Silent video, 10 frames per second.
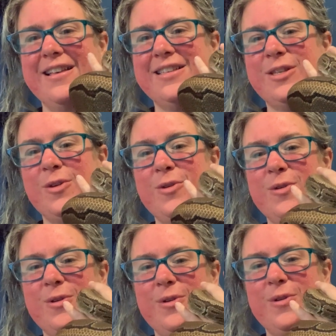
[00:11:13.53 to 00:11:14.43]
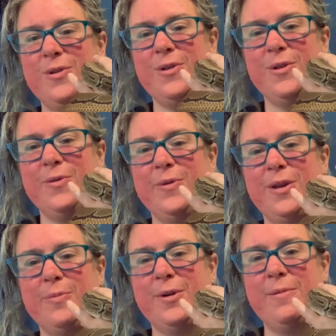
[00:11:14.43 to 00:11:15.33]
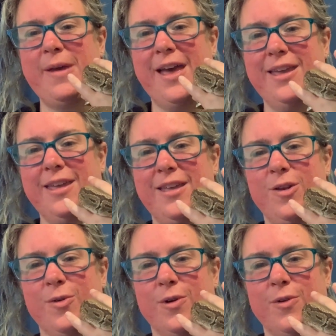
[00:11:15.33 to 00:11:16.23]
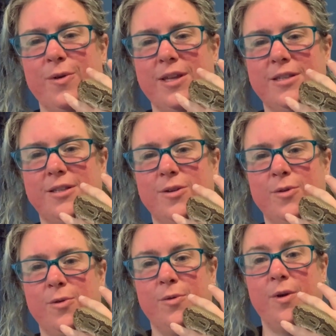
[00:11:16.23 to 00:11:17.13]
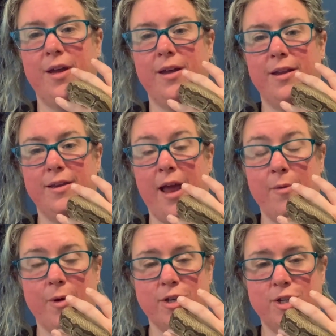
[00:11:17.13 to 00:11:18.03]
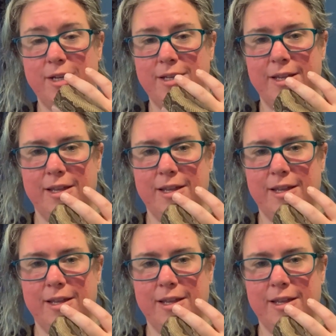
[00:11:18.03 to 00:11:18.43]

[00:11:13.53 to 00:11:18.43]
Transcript: So when you put it back, you're going to not rush it.